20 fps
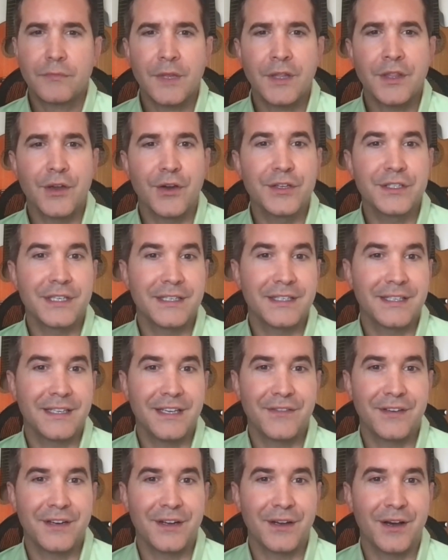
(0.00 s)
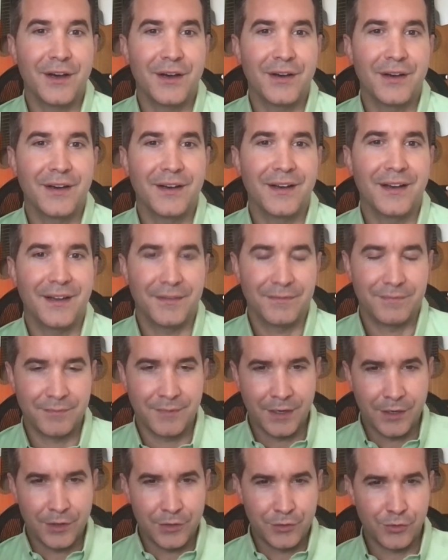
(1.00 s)
there isn't even a
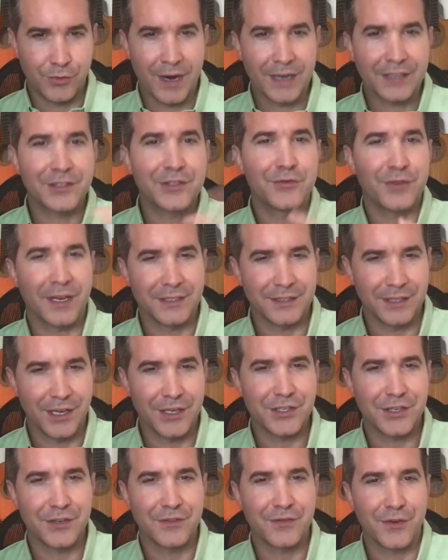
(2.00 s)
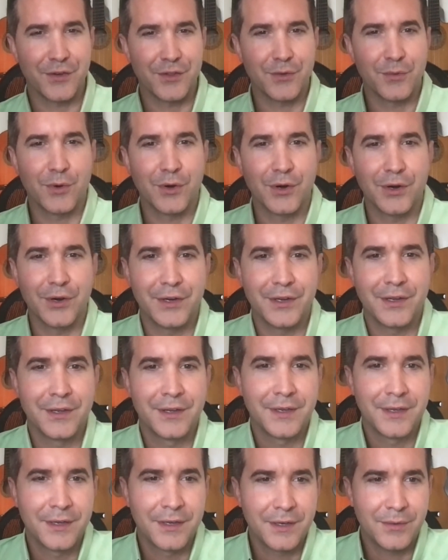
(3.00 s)
direct translation for the word.
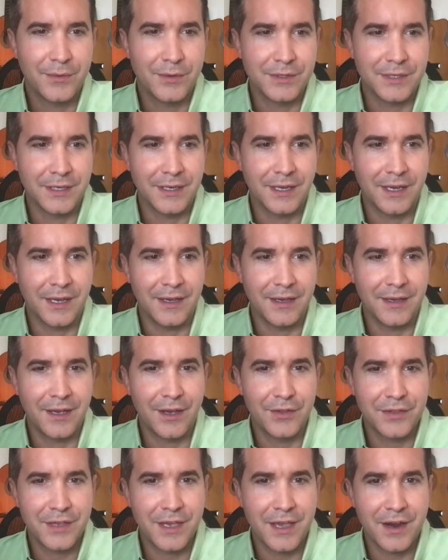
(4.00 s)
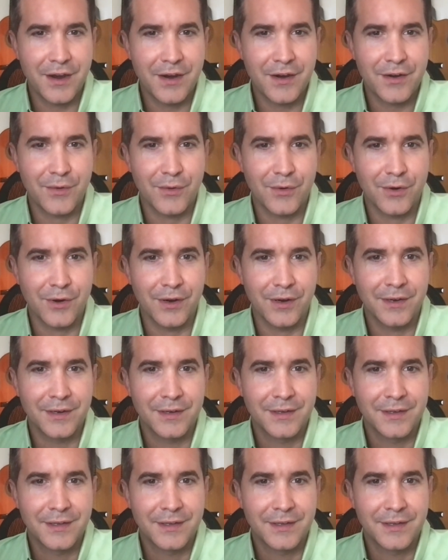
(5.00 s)
Was it healthcare or?